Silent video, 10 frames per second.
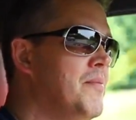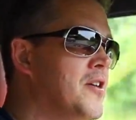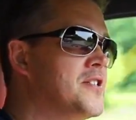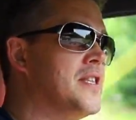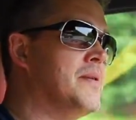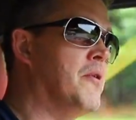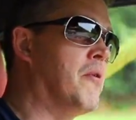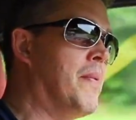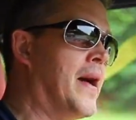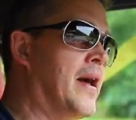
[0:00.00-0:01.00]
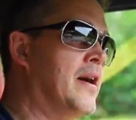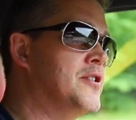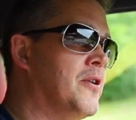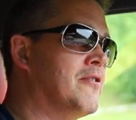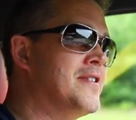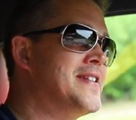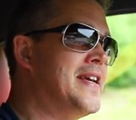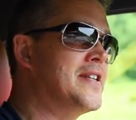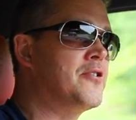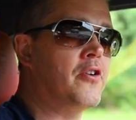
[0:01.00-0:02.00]
Most of them are about
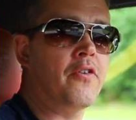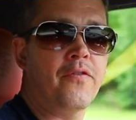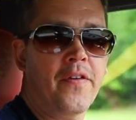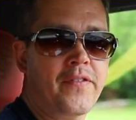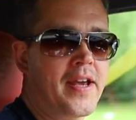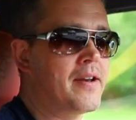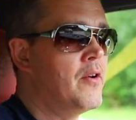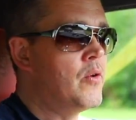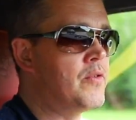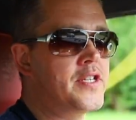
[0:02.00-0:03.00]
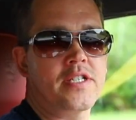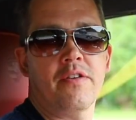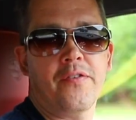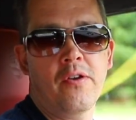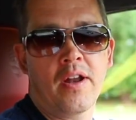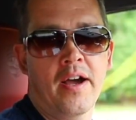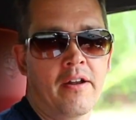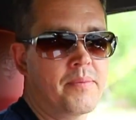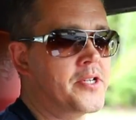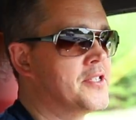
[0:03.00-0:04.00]
$210,000, $215,000 with just a few light
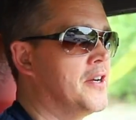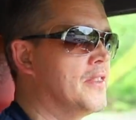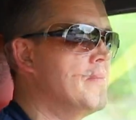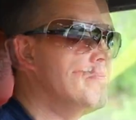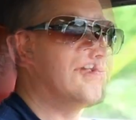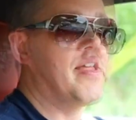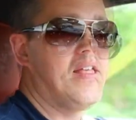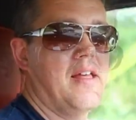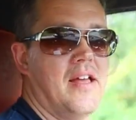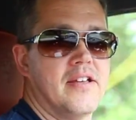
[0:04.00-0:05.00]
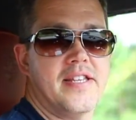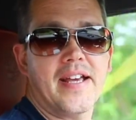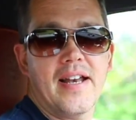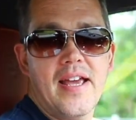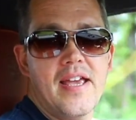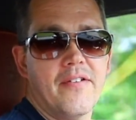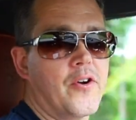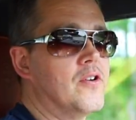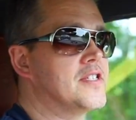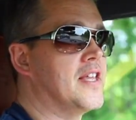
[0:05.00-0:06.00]
options on them. Secondly, of
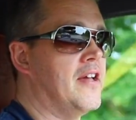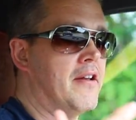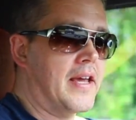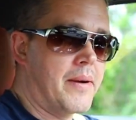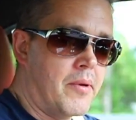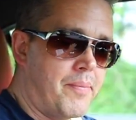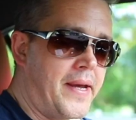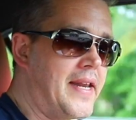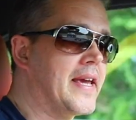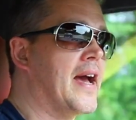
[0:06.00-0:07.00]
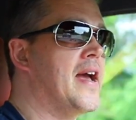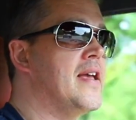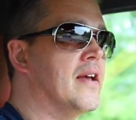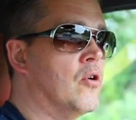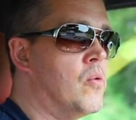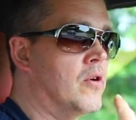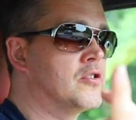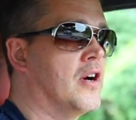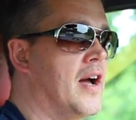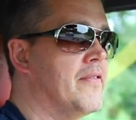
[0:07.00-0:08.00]
course, they only come in PDK and all-wheel
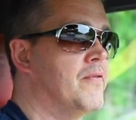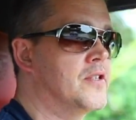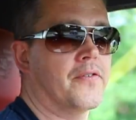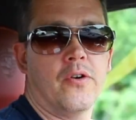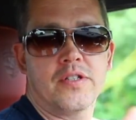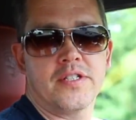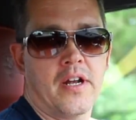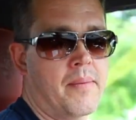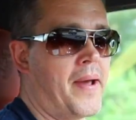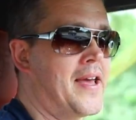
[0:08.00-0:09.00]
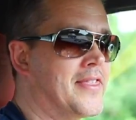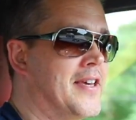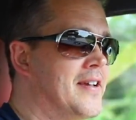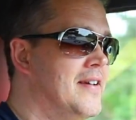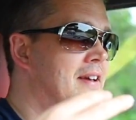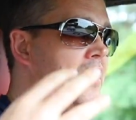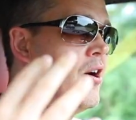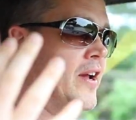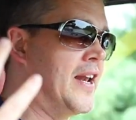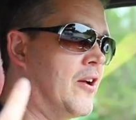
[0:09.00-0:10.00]
drive, which of course is not a bad thing.
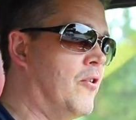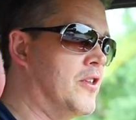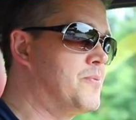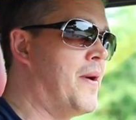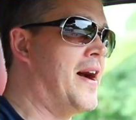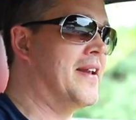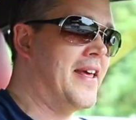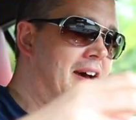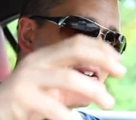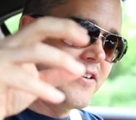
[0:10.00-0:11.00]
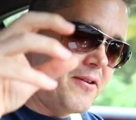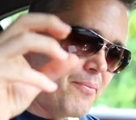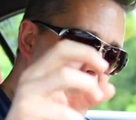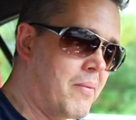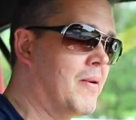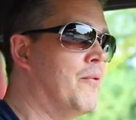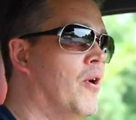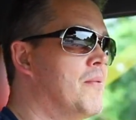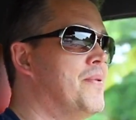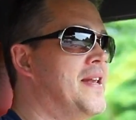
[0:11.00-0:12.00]
Getting all this power down, you probably
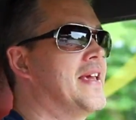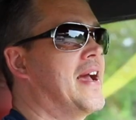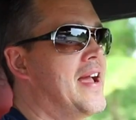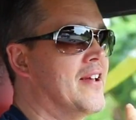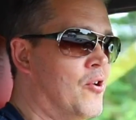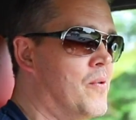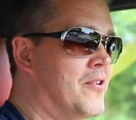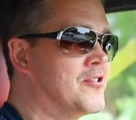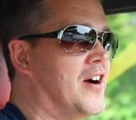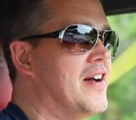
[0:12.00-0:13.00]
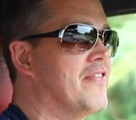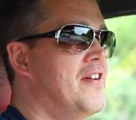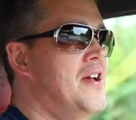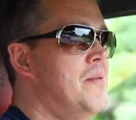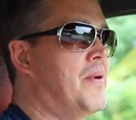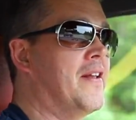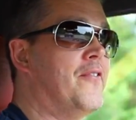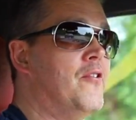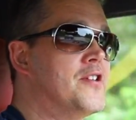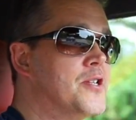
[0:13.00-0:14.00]
want PDK and all-wheel drive. But
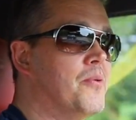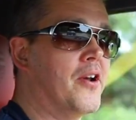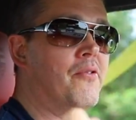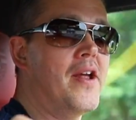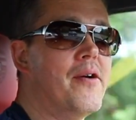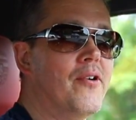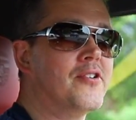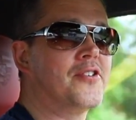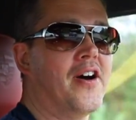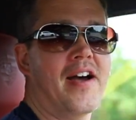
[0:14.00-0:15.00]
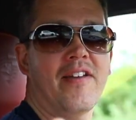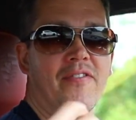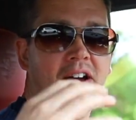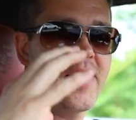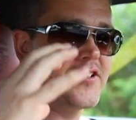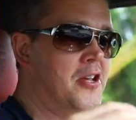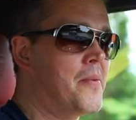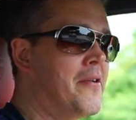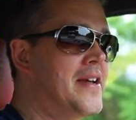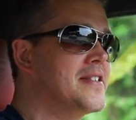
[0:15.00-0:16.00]
if you just want a rear-wheel drive
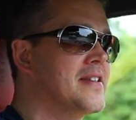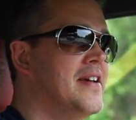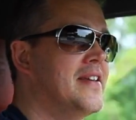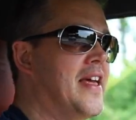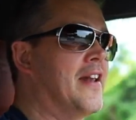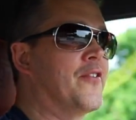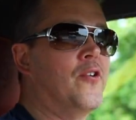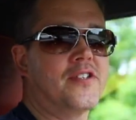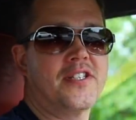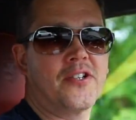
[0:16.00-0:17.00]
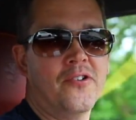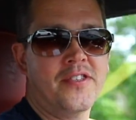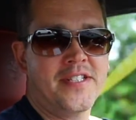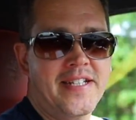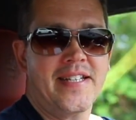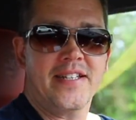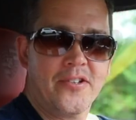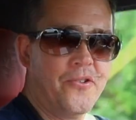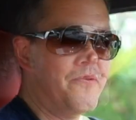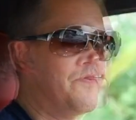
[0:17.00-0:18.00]
Turbo S, that of course is called the
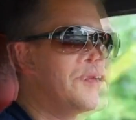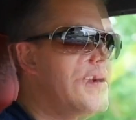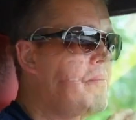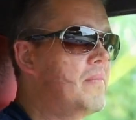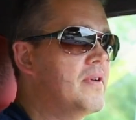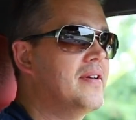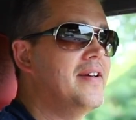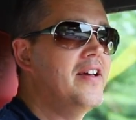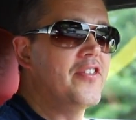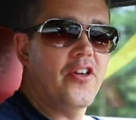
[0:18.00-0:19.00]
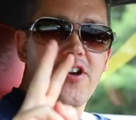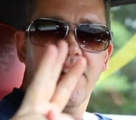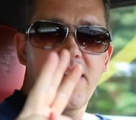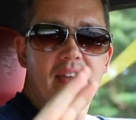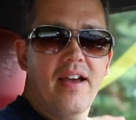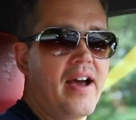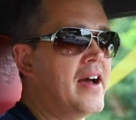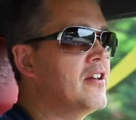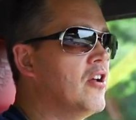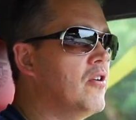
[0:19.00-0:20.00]
GT2. Thirdly,
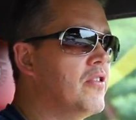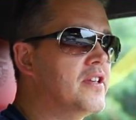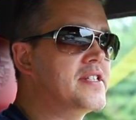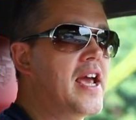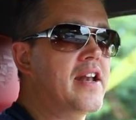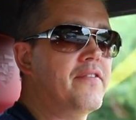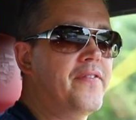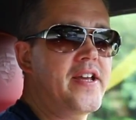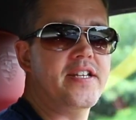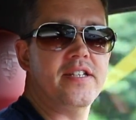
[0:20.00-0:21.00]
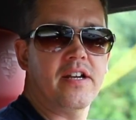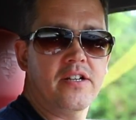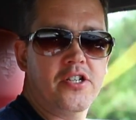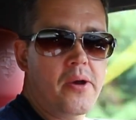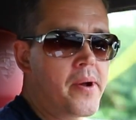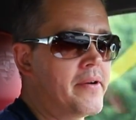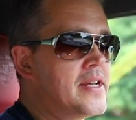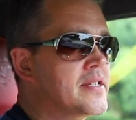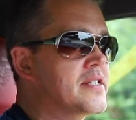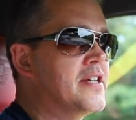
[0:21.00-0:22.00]
not all the standard features on a Turbo
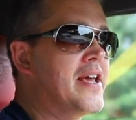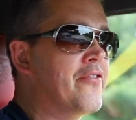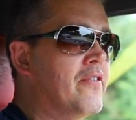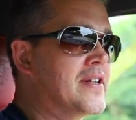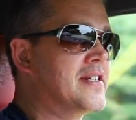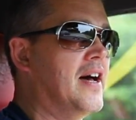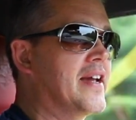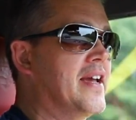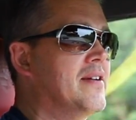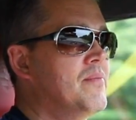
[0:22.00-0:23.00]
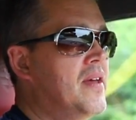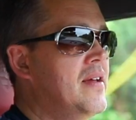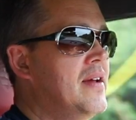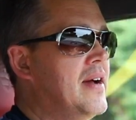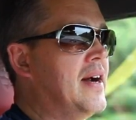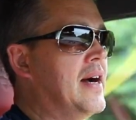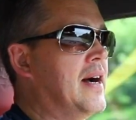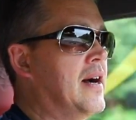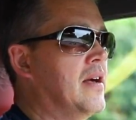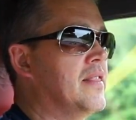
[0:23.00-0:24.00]
S are to everyone's liking.
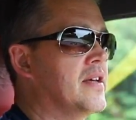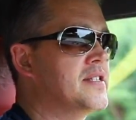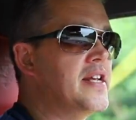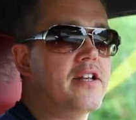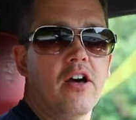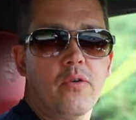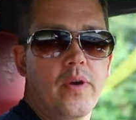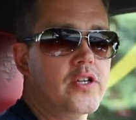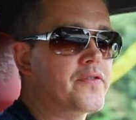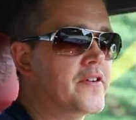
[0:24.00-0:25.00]
The centre lock wheels,